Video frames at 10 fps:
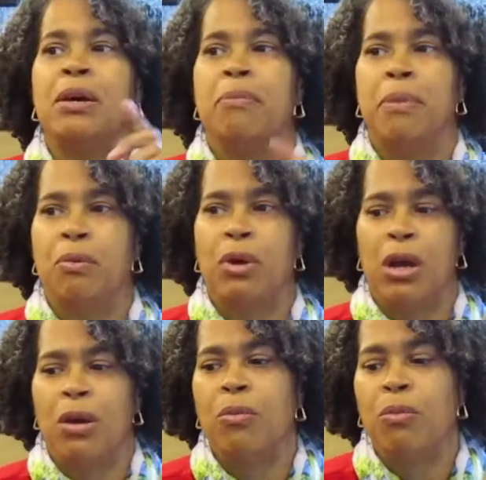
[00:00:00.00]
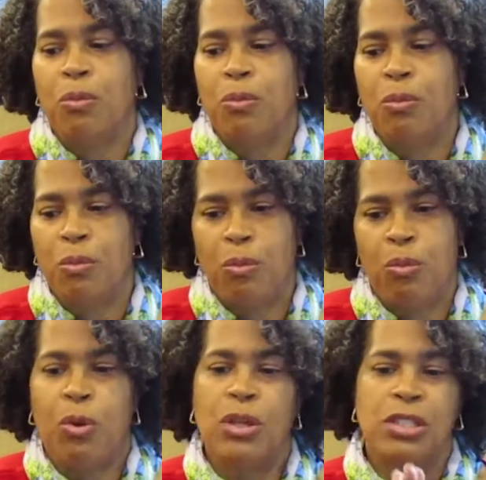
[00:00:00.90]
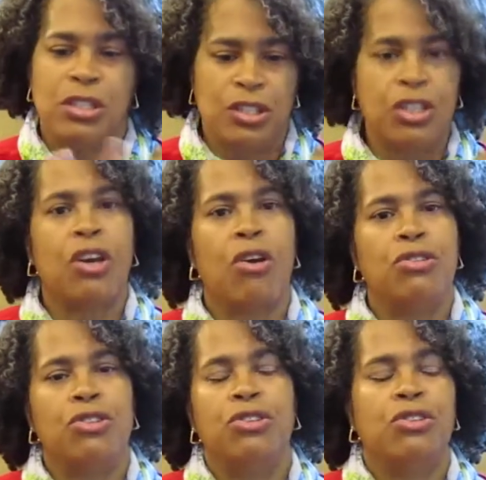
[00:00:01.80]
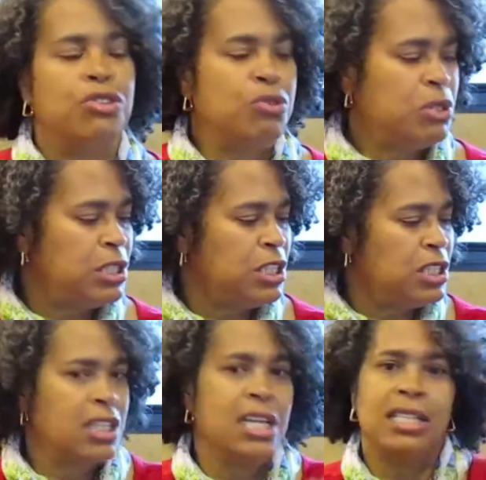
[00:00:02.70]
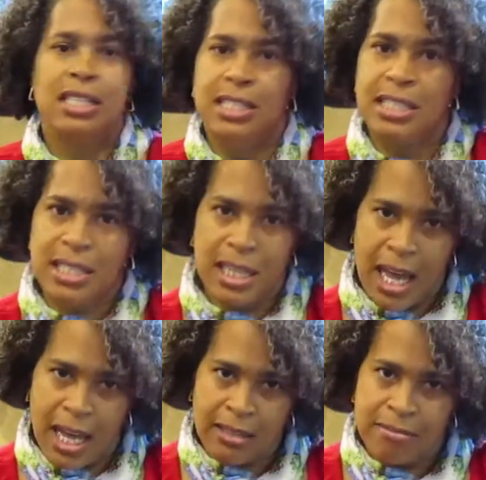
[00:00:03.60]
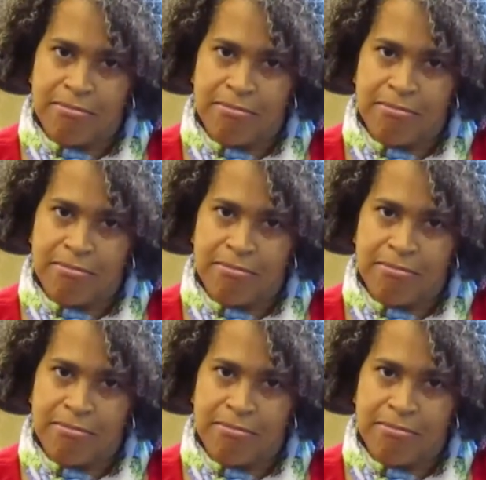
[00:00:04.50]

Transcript: But what I want to just encourage you to do is just to disconnect.